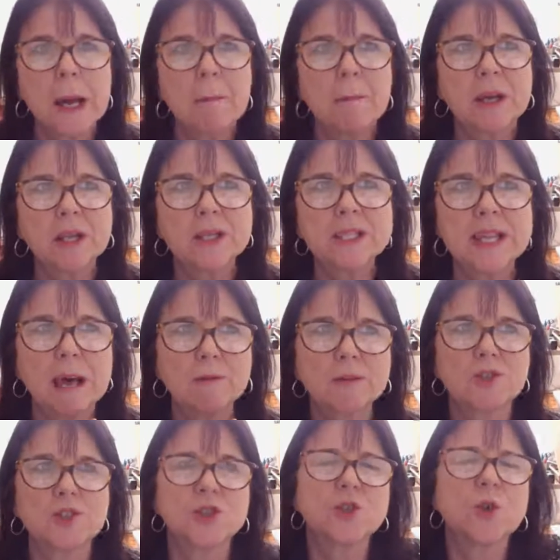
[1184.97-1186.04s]
because that
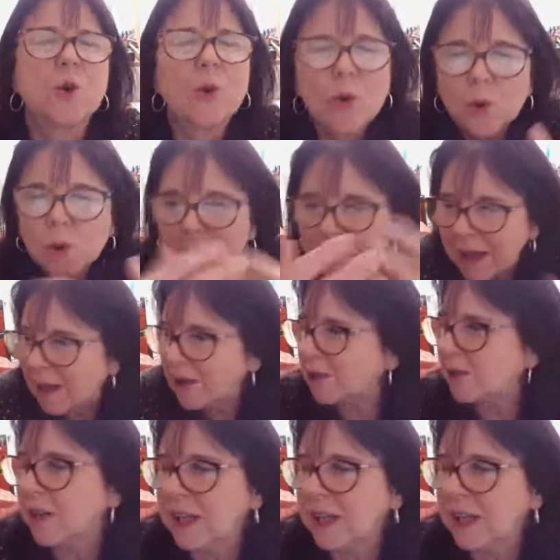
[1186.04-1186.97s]
was just all about